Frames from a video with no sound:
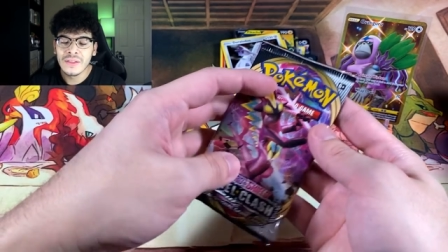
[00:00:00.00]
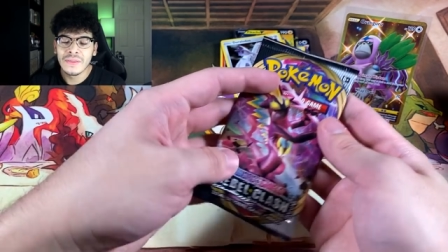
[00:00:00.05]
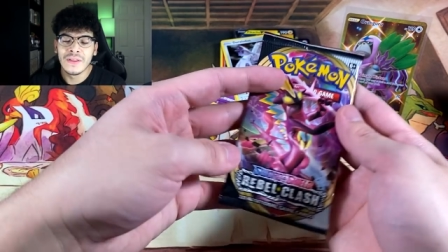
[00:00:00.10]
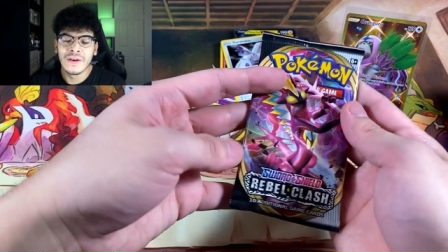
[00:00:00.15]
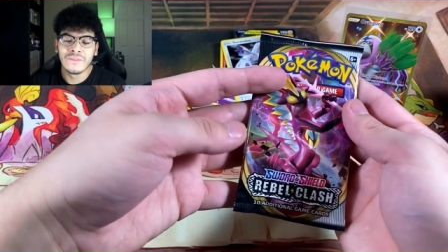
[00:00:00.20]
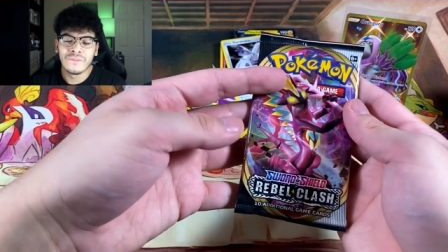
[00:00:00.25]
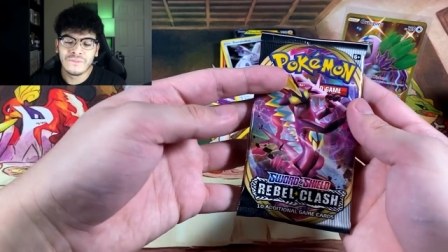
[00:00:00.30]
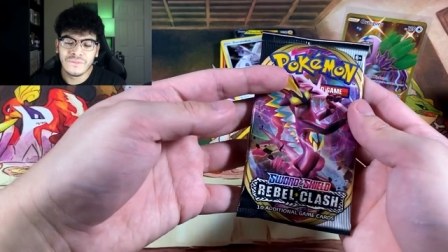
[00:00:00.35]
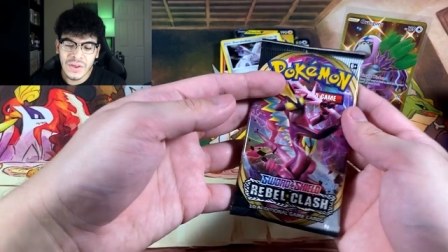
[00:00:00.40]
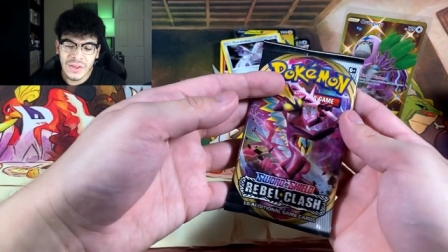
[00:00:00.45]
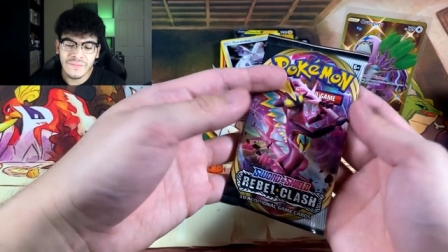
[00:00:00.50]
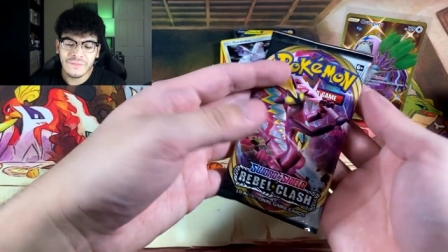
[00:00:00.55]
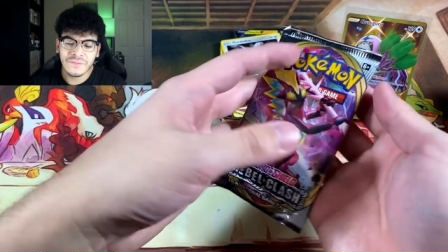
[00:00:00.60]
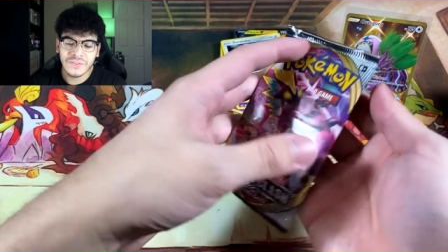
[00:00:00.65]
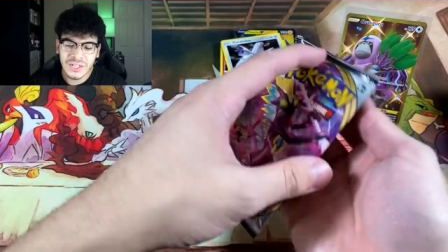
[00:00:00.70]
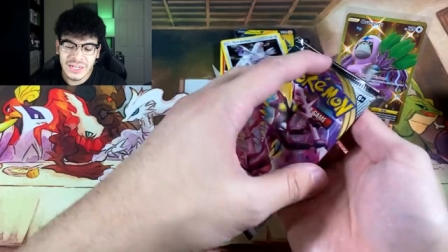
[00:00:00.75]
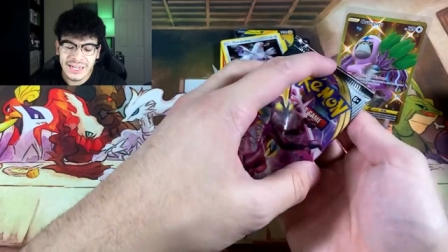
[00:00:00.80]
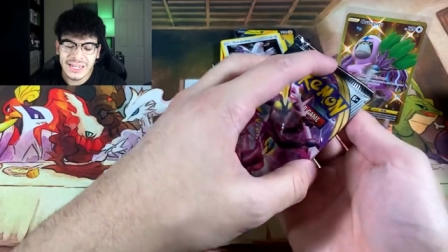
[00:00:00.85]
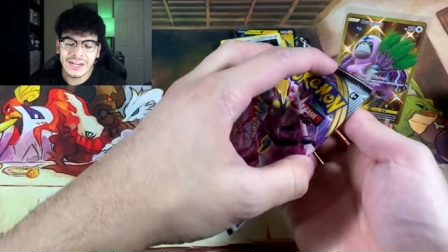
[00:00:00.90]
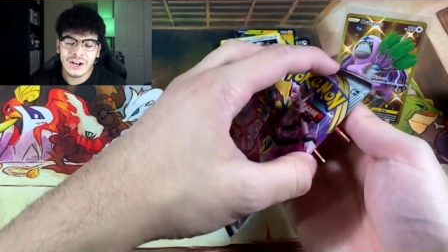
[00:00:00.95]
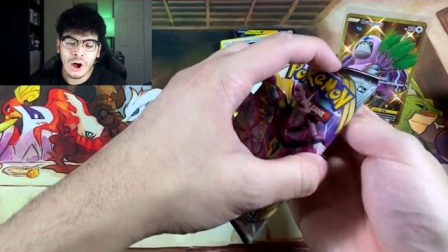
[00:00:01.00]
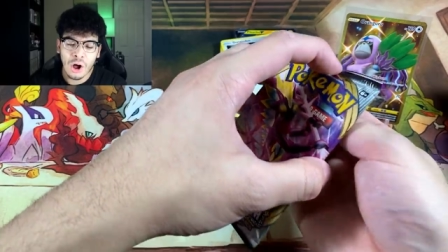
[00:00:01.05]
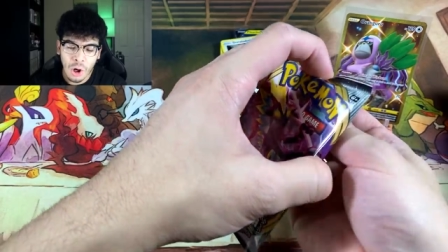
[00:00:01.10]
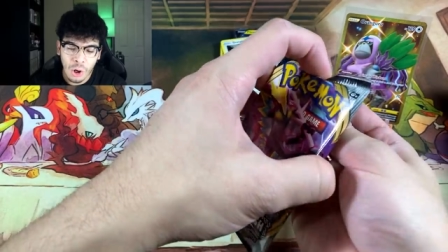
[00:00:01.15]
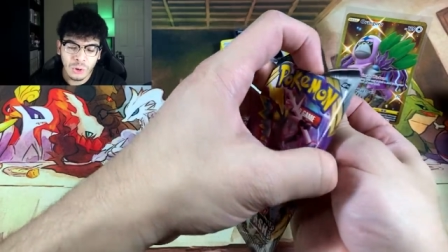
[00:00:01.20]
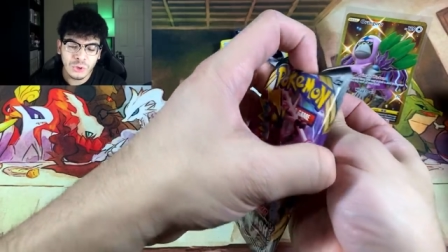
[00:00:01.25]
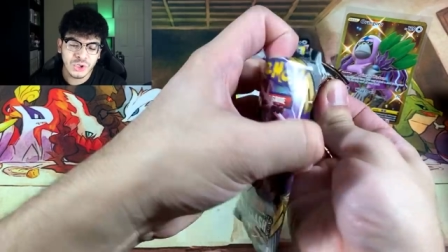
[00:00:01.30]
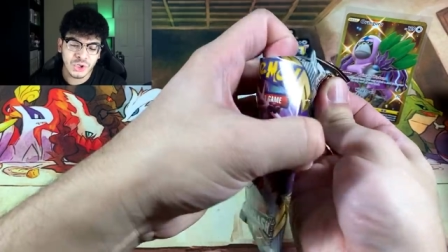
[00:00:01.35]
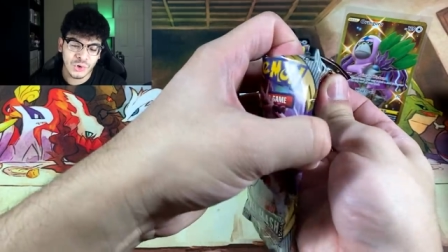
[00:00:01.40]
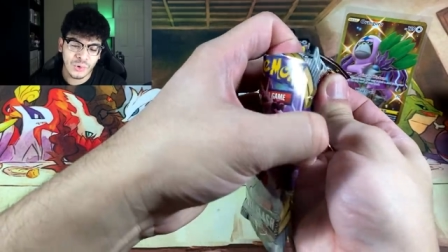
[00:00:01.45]
the 15
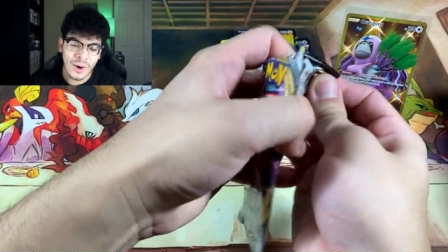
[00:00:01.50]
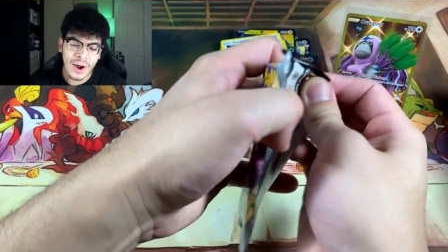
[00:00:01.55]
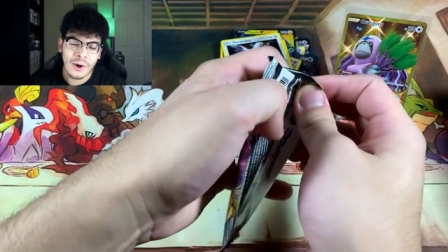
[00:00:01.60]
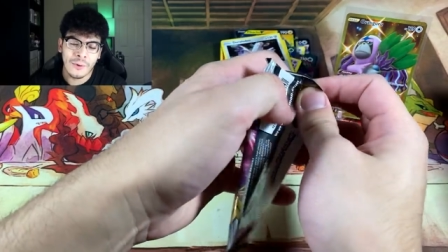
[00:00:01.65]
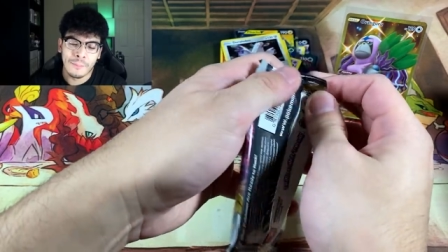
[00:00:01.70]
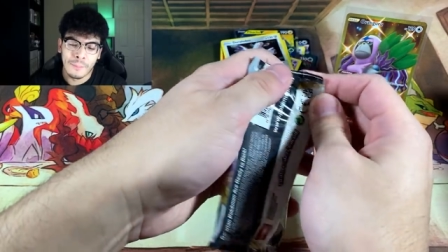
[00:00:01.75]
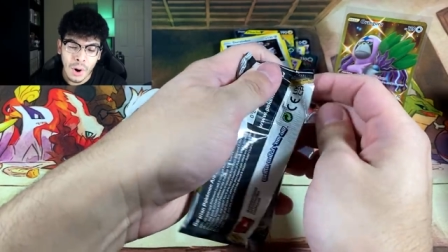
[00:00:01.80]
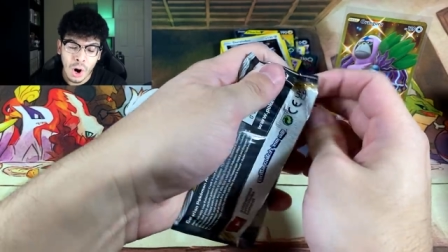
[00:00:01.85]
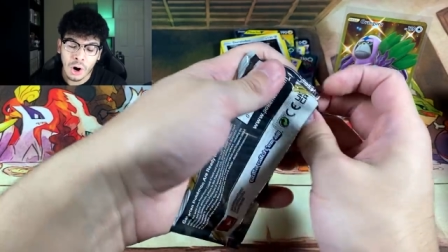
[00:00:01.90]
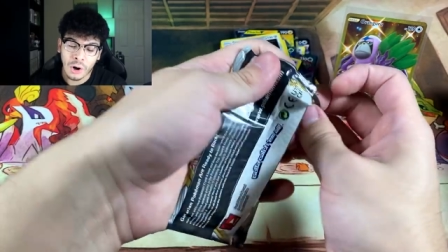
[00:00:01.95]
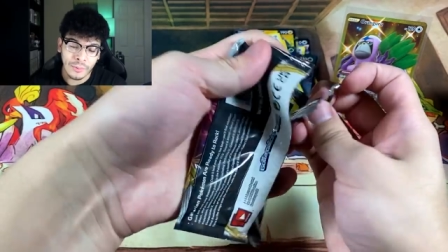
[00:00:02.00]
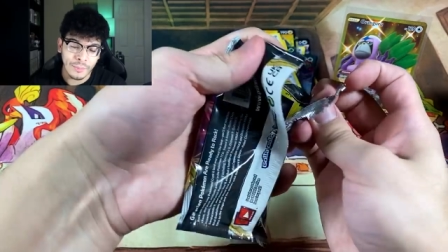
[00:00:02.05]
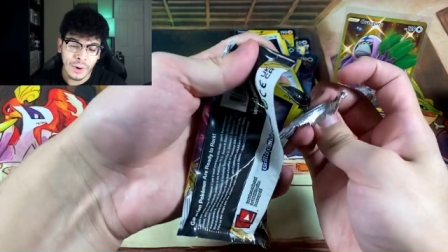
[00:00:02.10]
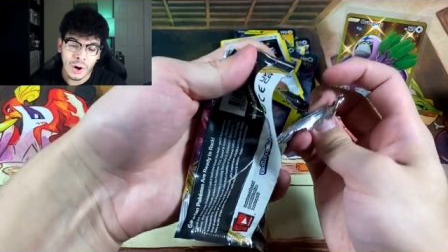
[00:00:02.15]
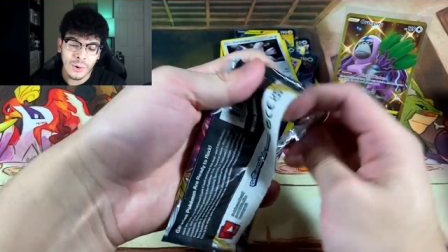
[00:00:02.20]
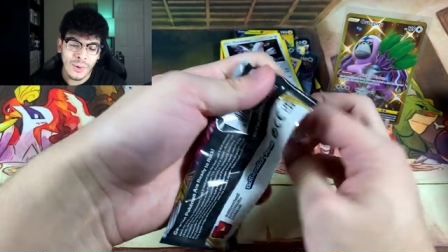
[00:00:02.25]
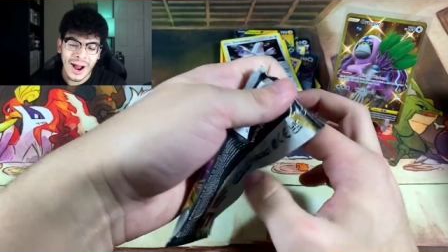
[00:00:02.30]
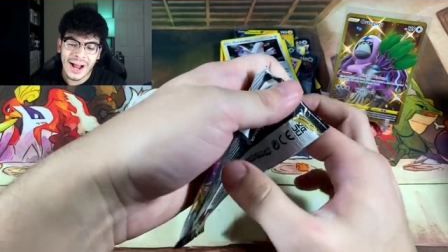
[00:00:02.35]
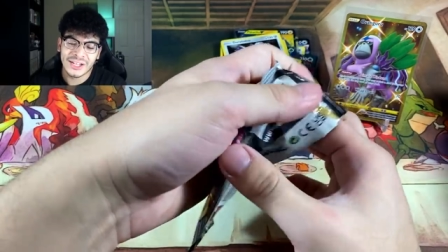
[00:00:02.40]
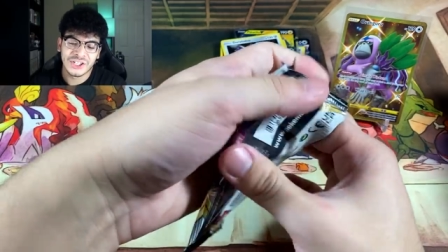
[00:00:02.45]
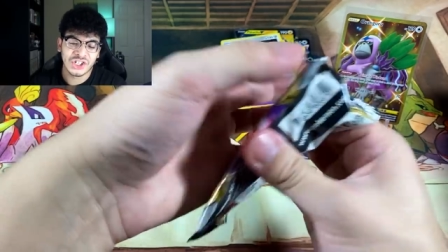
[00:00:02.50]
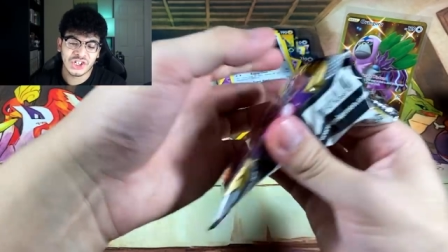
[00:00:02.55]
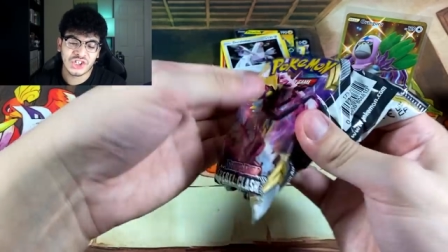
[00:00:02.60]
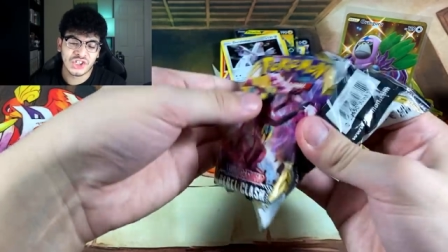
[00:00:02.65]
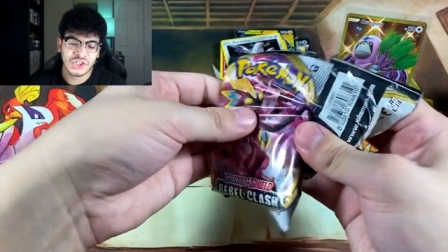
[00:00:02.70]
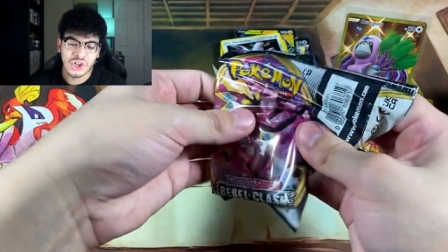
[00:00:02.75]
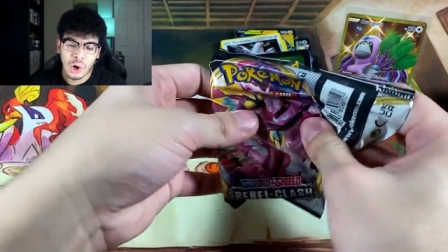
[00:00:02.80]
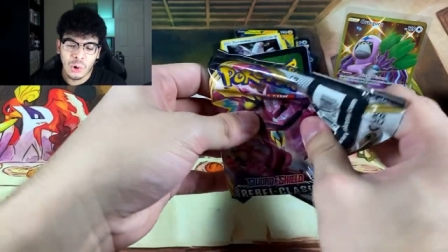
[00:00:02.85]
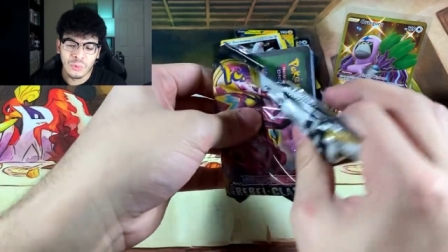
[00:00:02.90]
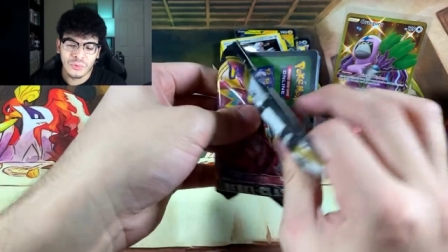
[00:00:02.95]
ultra rare mark, bro. I
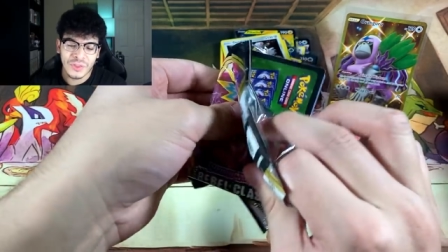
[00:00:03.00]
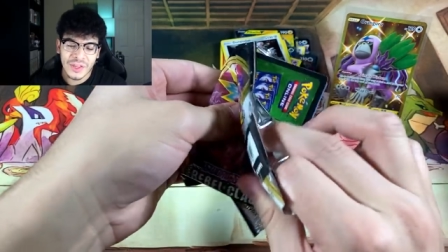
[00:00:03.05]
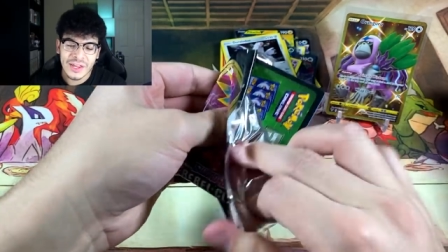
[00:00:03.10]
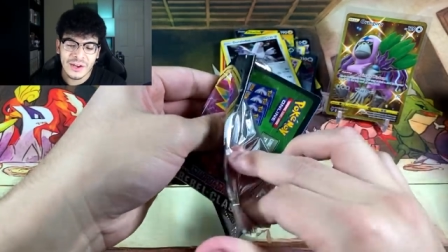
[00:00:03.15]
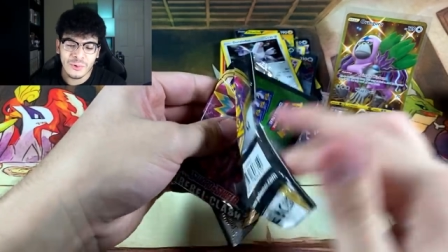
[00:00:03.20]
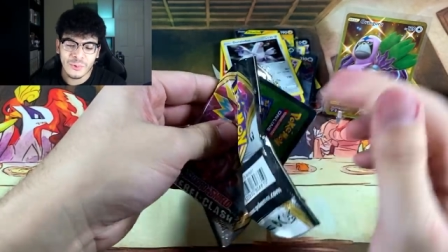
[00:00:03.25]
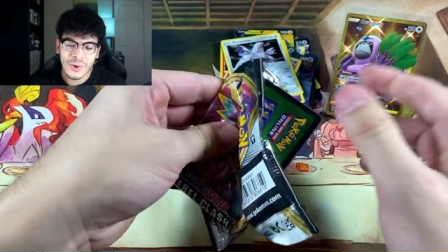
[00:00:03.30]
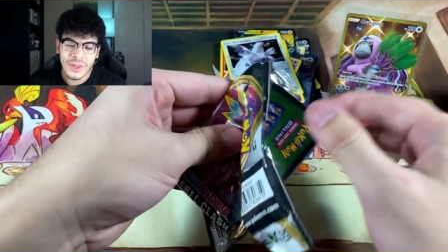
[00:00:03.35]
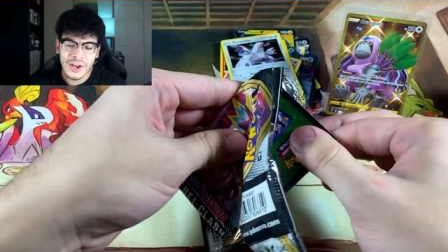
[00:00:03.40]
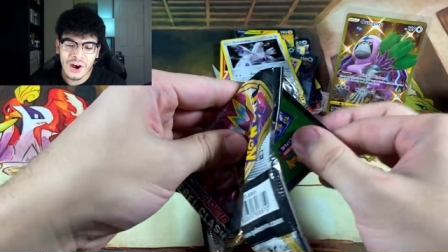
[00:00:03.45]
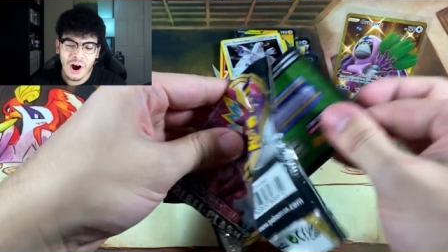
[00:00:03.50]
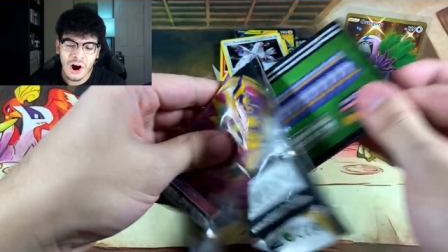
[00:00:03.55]
just don't think we